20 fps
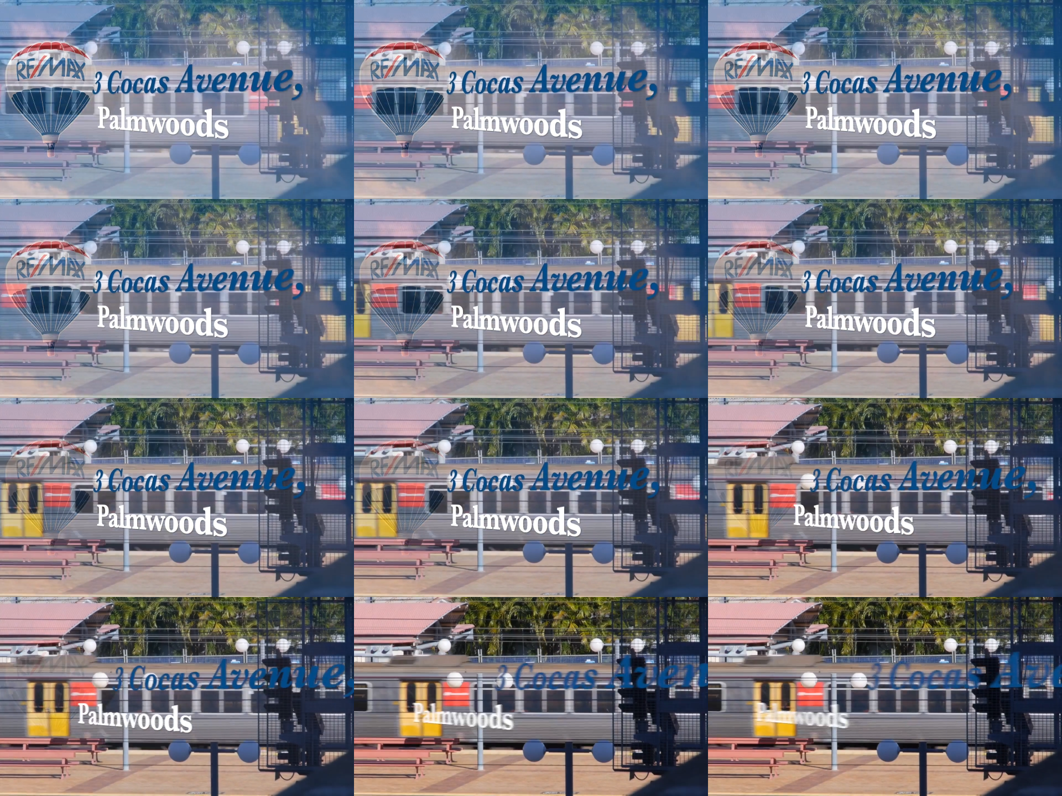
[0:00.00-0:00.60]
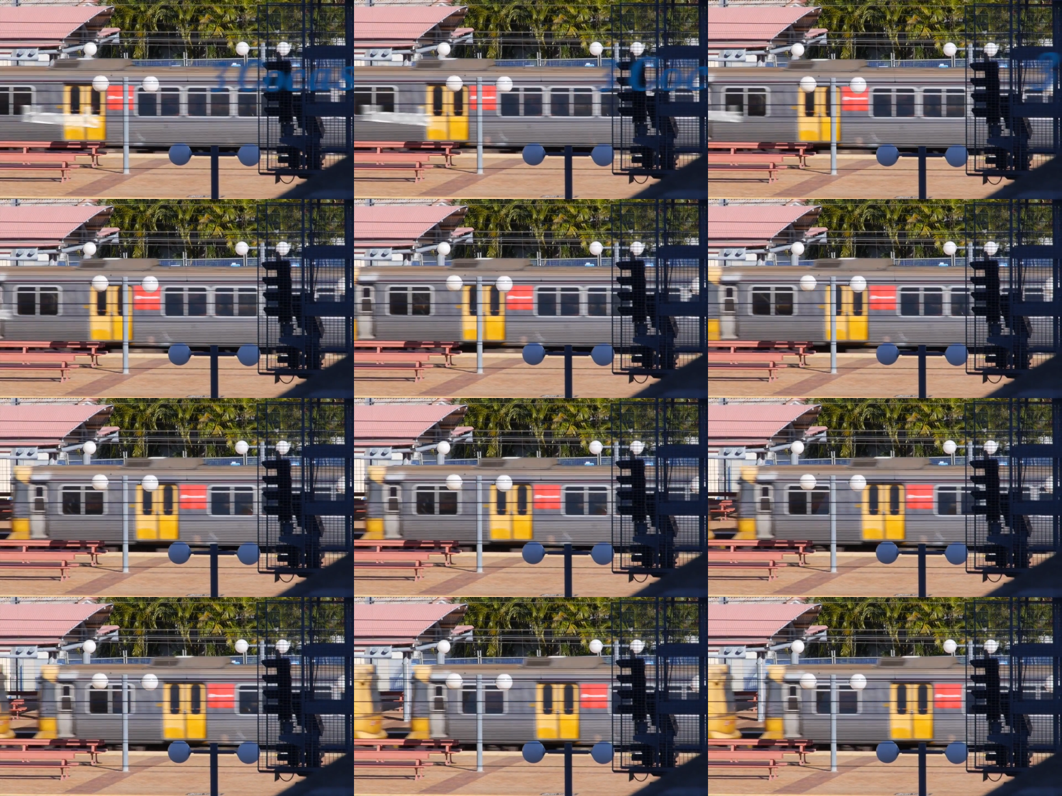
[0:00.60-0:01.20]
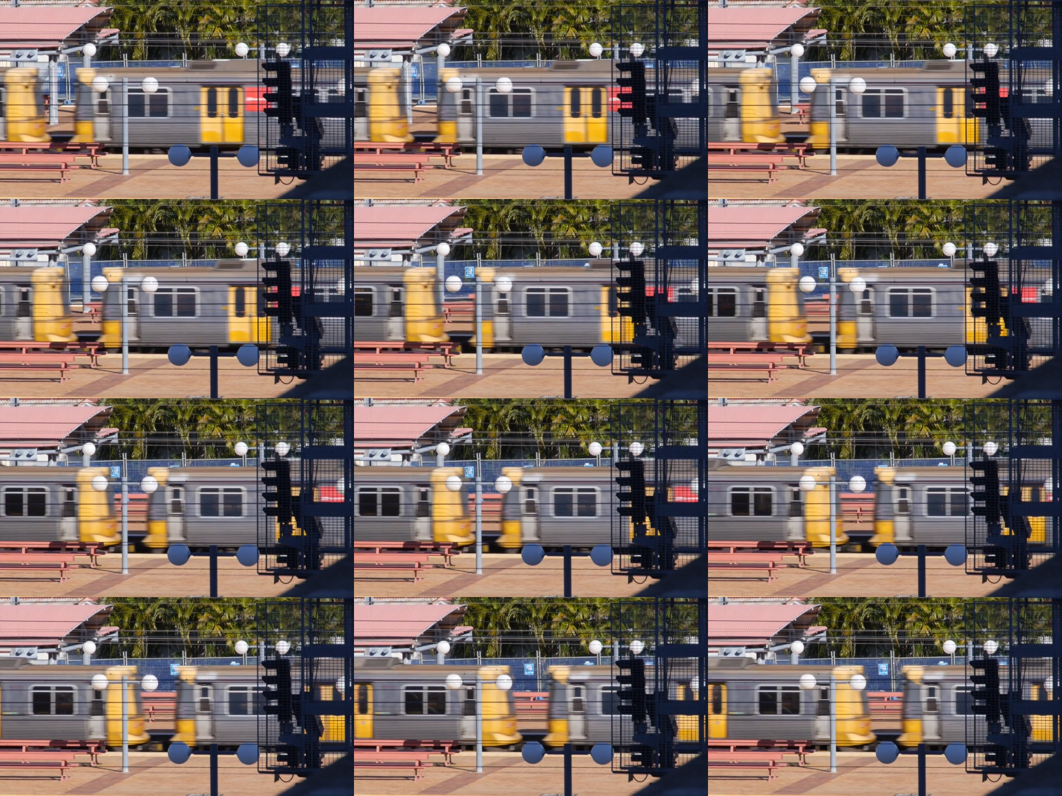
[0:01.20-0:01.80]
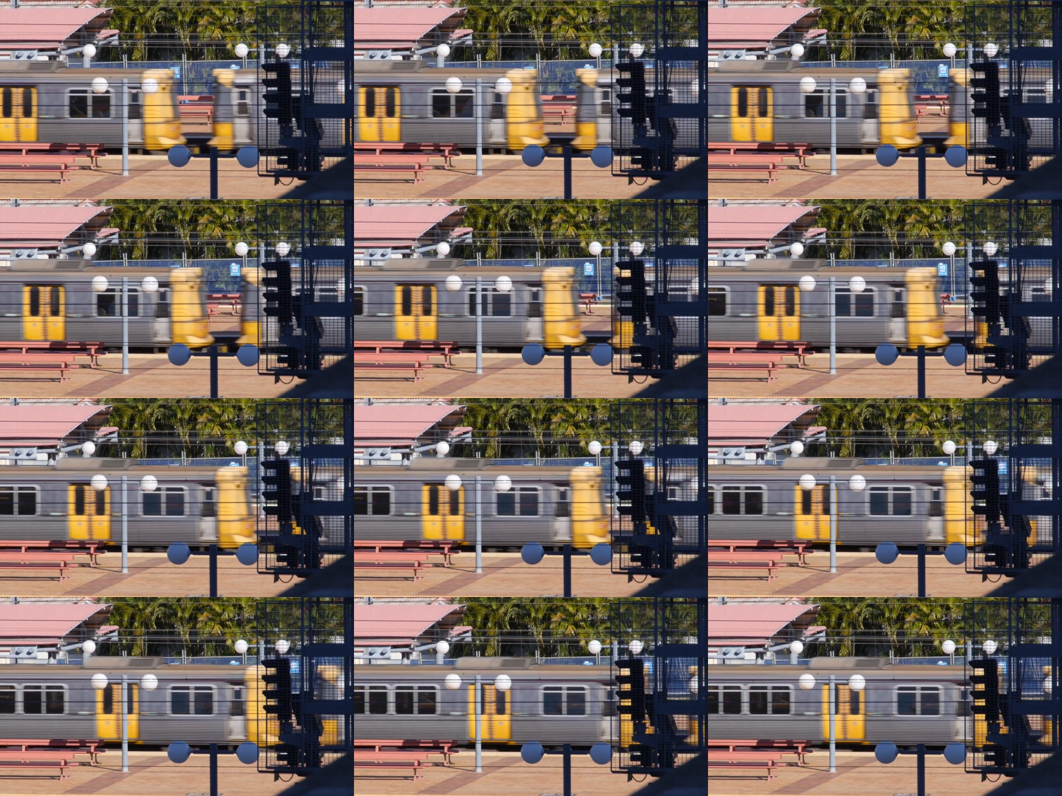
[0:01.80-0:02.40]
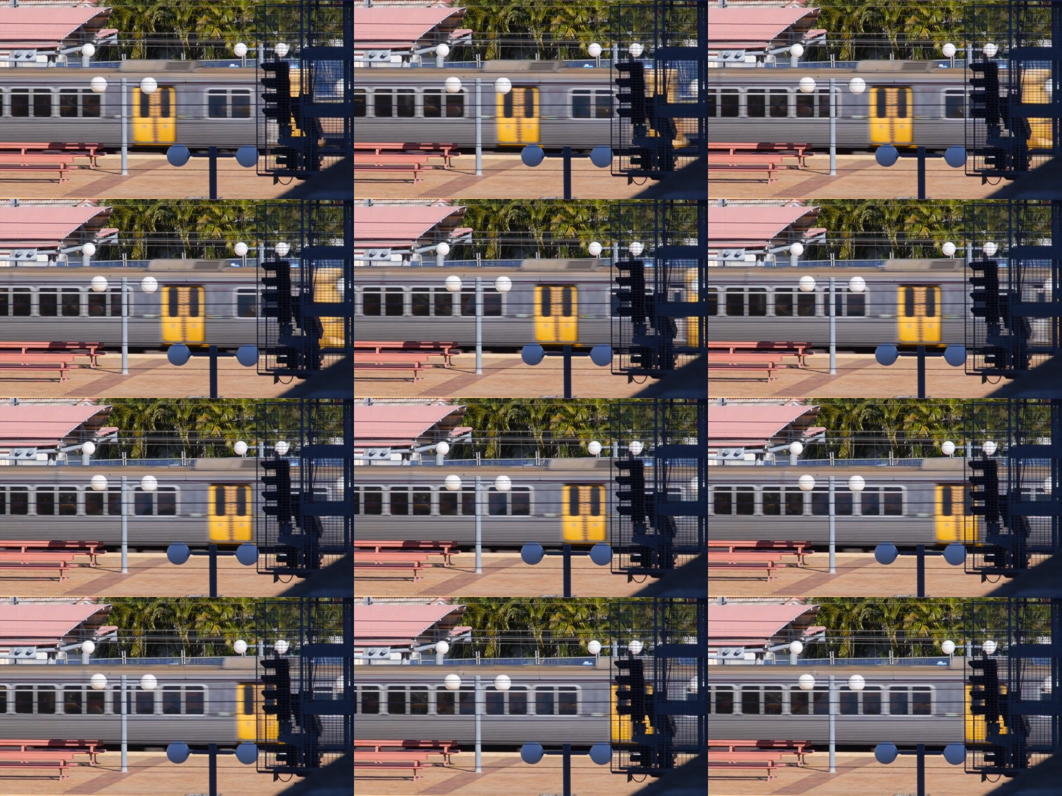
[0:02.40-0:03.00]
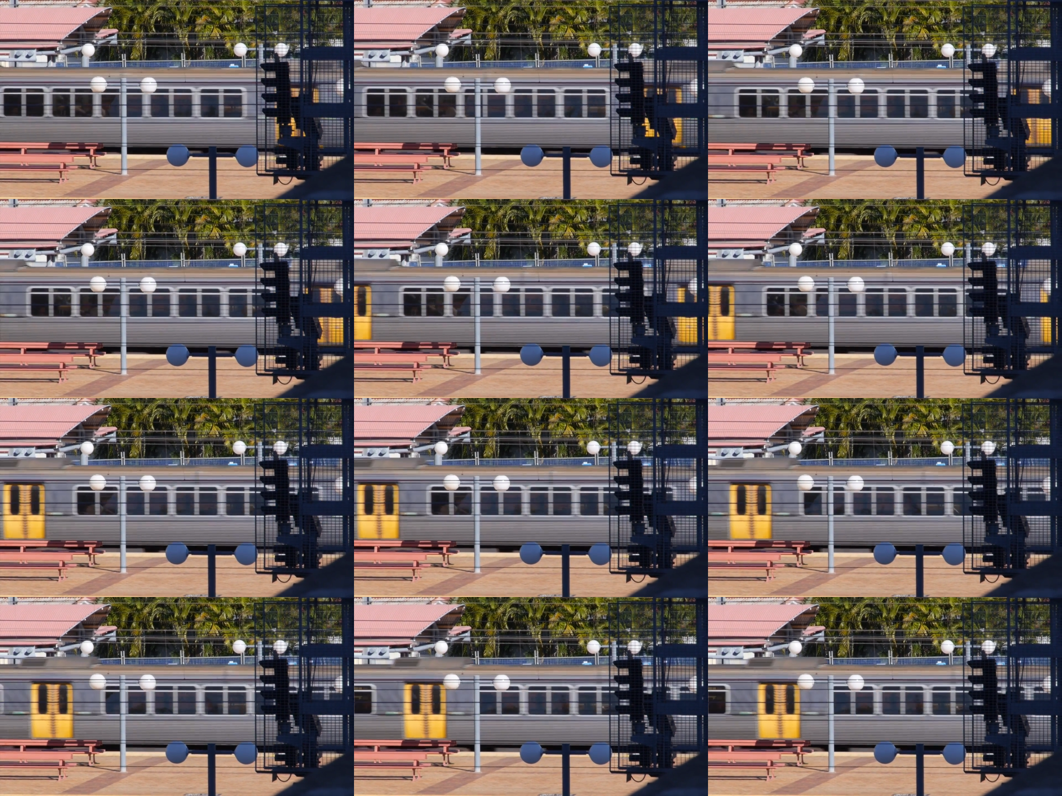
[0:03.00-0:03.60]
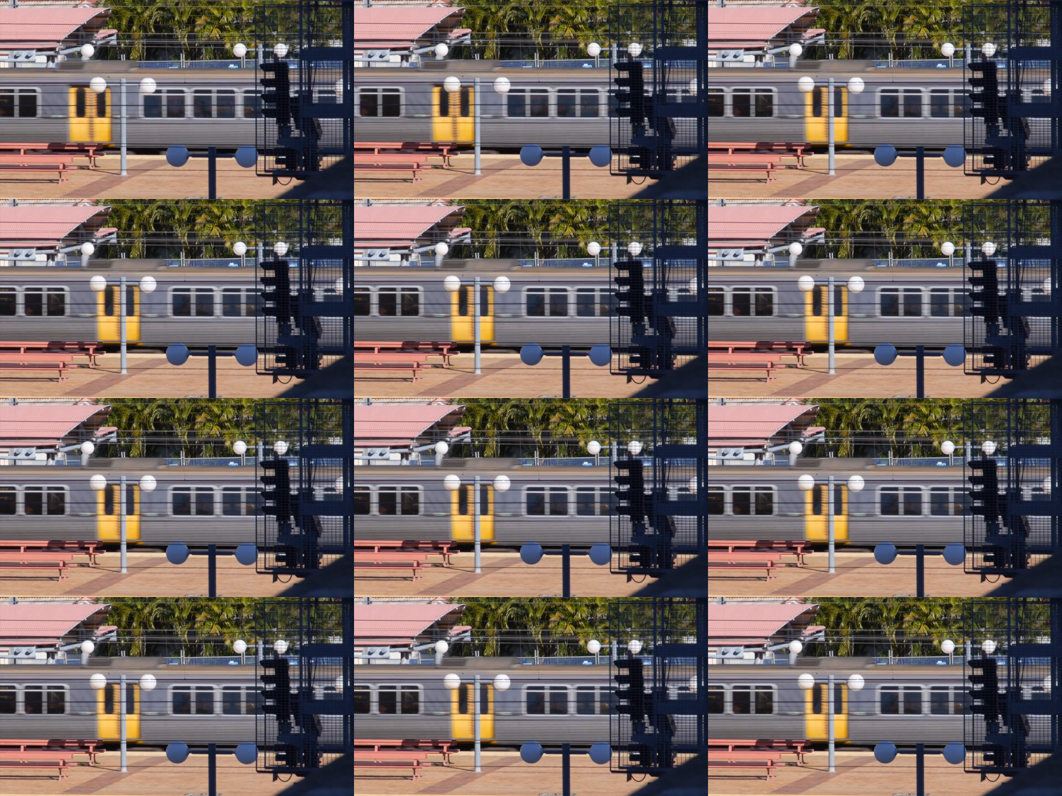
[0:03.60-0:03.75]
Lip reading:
(no speaker visible)